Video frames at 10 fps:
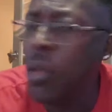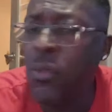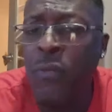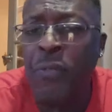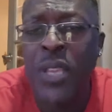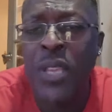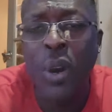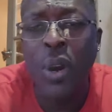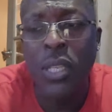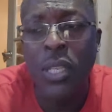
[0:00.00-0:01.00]
They're feeding you
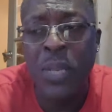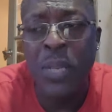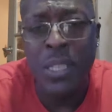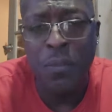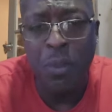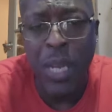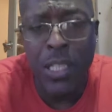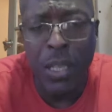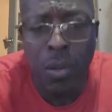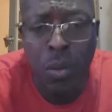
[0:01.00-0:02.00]
all this
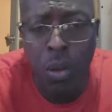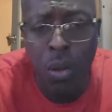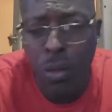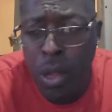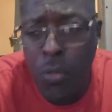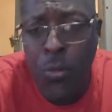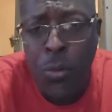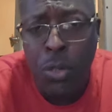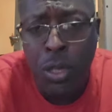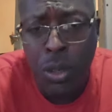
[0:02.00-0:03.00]
misinformation
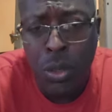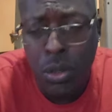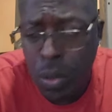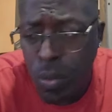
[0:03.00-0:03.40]
through the news.